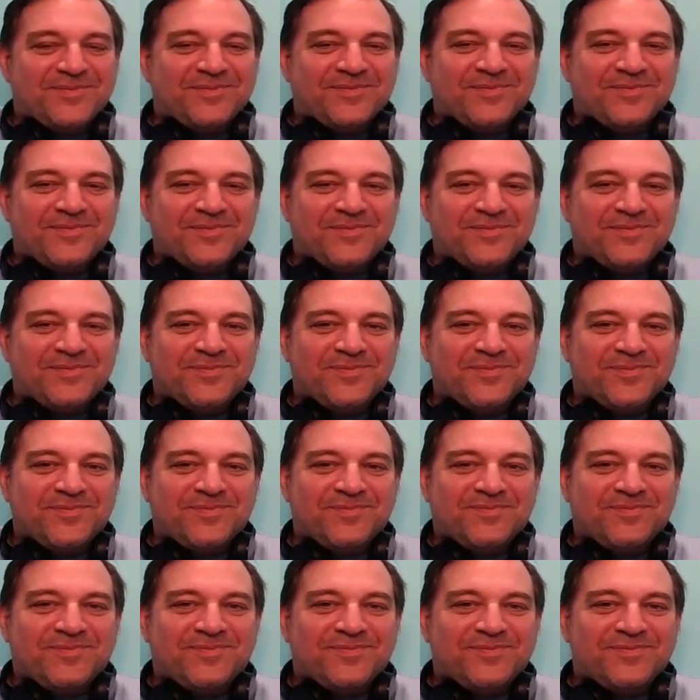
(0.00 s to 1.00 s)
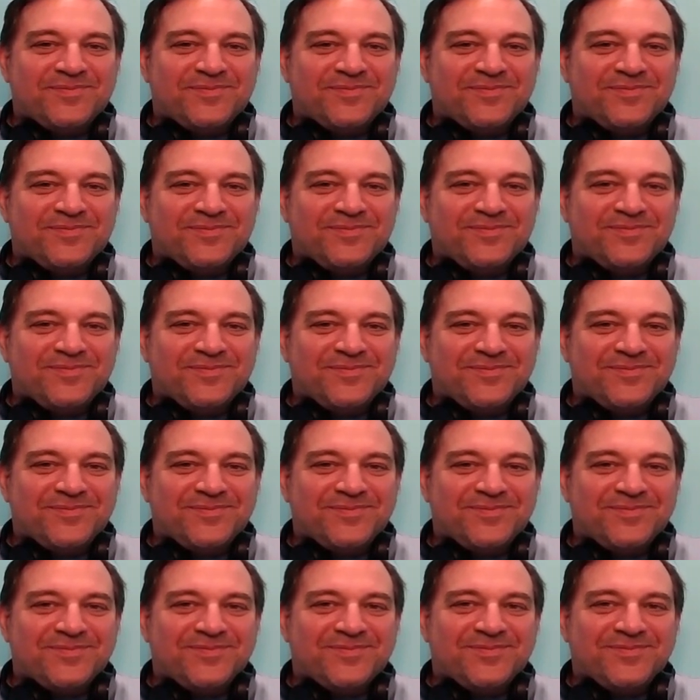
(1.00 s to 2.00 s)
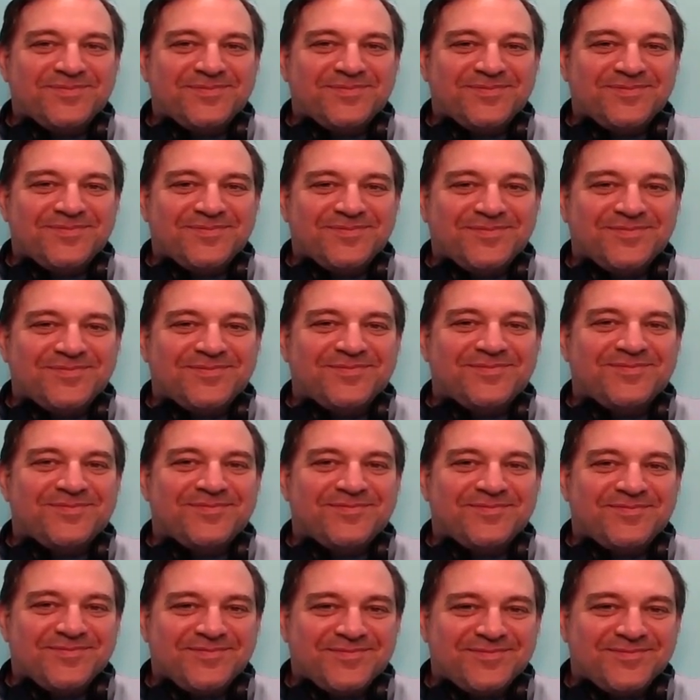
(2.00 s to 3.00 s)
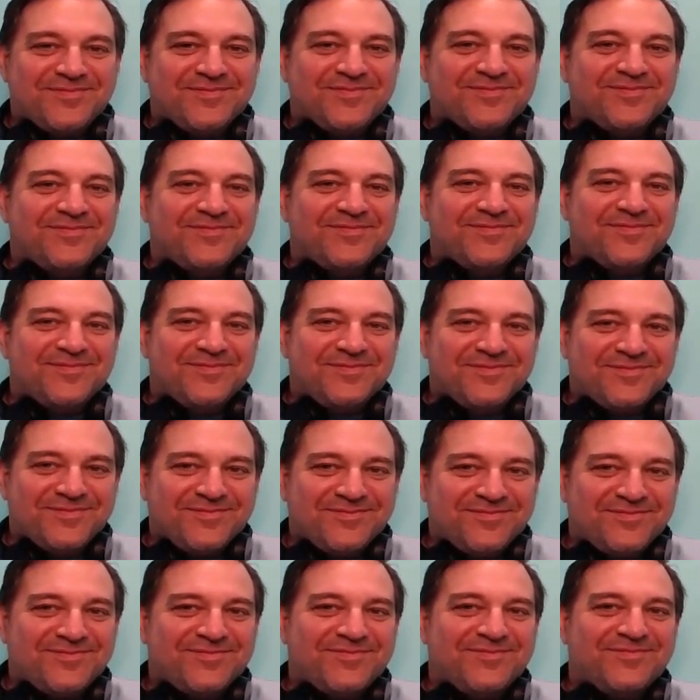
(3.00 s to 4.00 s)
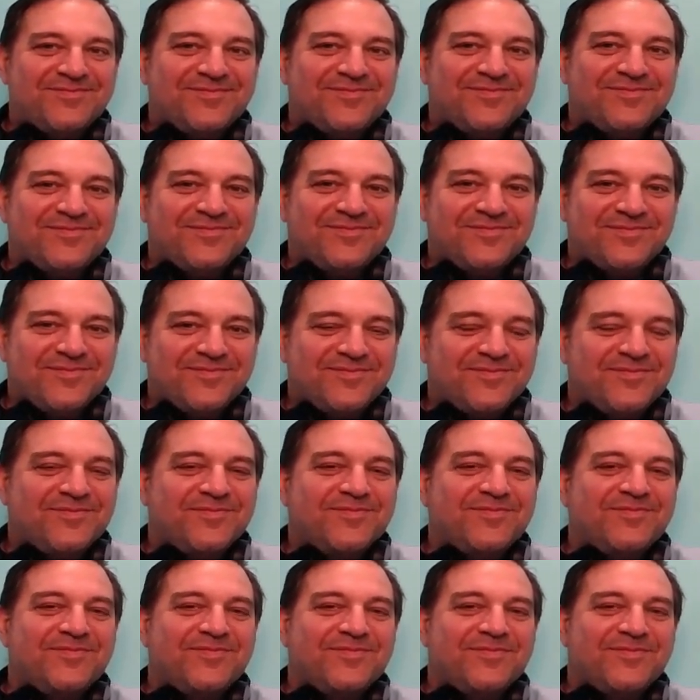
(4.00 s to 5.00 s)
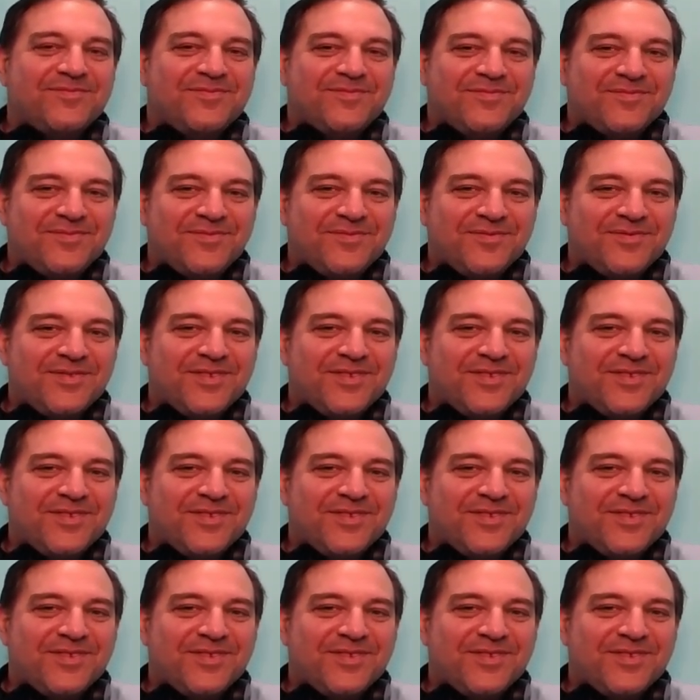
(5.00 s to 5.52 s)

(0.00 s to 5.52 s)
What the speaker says: (silent)